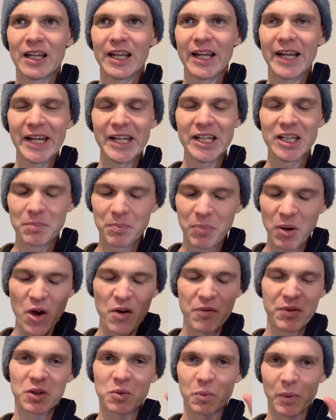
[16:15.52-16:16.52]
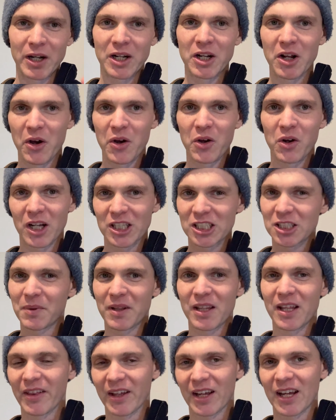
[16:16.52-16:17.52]
in the perfect window, like some of
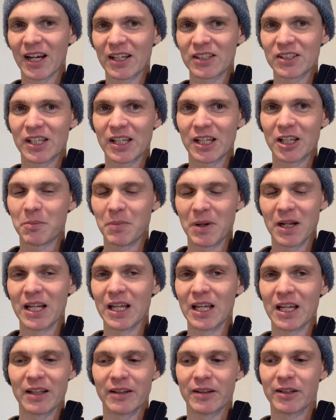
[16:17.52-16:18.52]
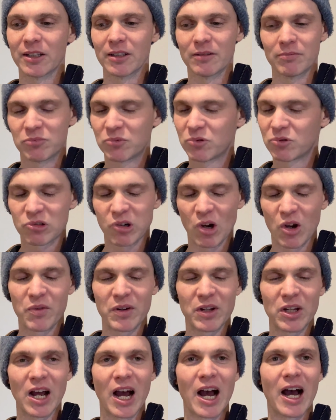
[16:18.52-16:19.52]
the other cars here, the Mini and the
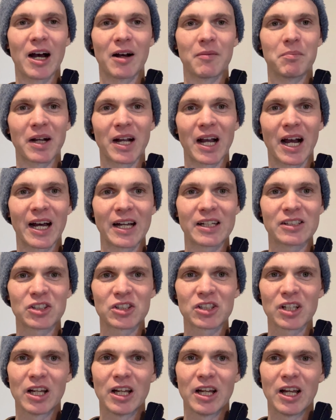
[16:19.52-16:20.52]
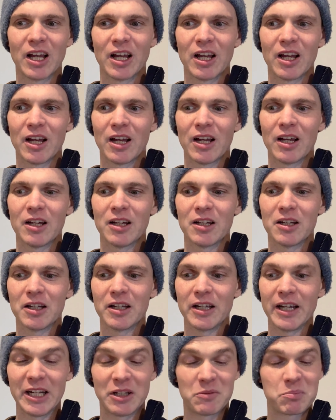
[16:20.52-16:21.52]
Trophy Megans,
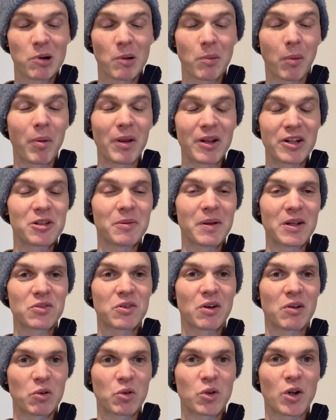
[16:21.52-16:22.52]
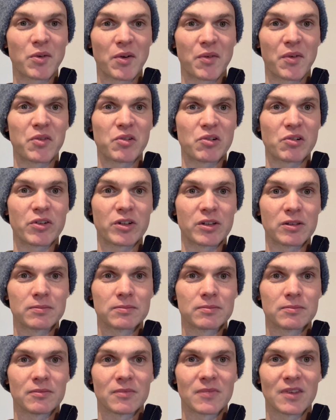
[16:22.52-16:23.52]
it probably is the best front-wheel drive I've ever driven.
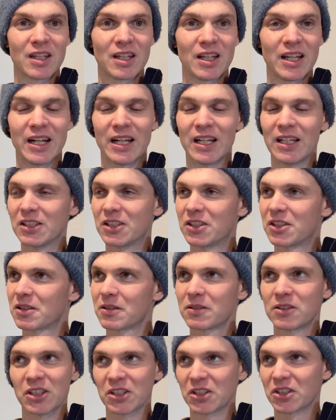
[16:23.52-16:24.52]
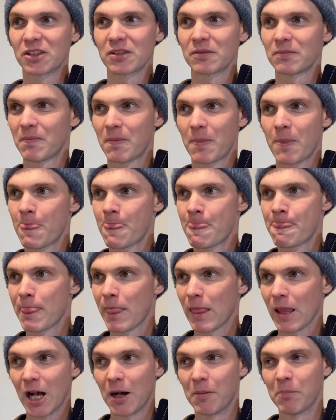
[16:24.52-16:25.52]
It is just
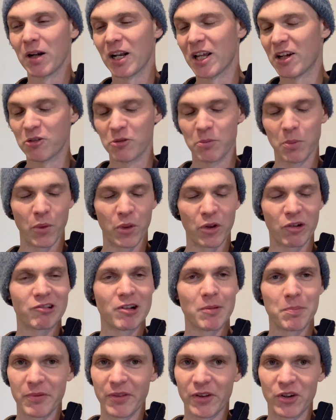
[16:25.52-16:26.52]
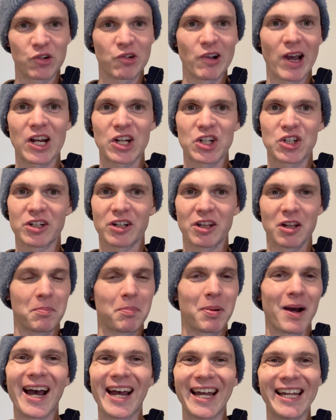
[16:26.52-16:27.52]
unbelievable. The grip and the traction and the
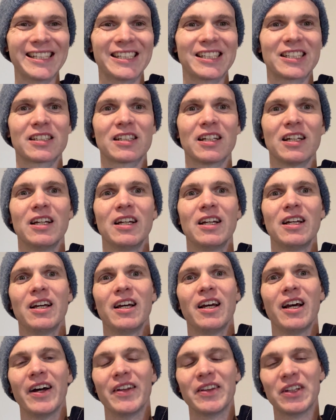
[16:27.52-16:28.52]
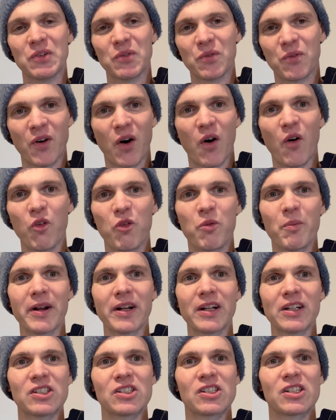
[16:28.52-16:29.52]
pace and the
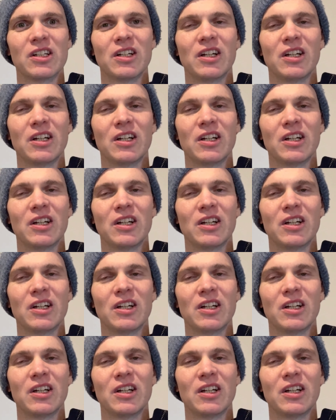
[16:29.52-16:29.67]
involvement.